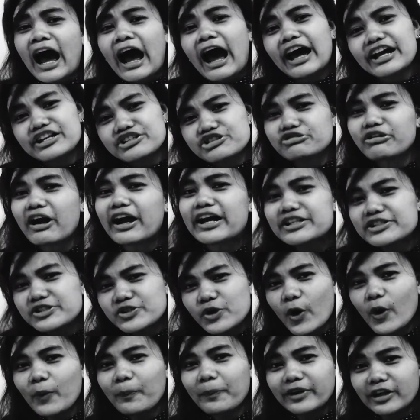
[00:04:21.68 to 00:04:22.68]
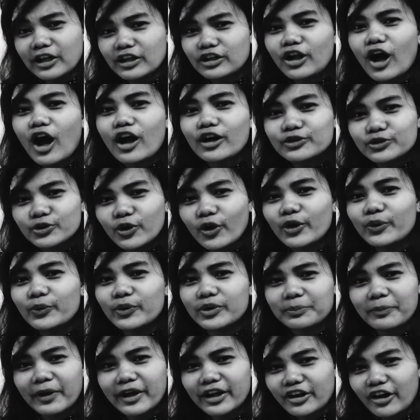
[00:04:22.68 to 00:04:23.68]
I tried to open a locked door
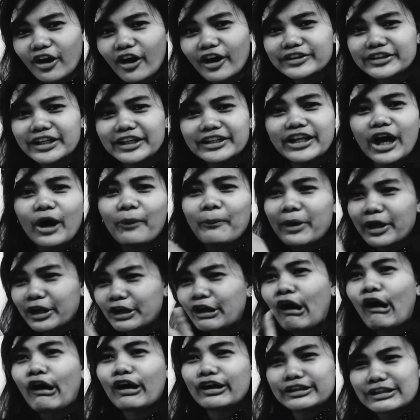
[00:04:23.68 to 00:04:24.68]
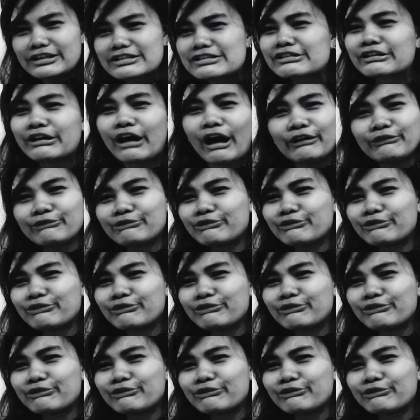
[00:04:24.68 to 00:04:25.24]
with my card and now my card is gone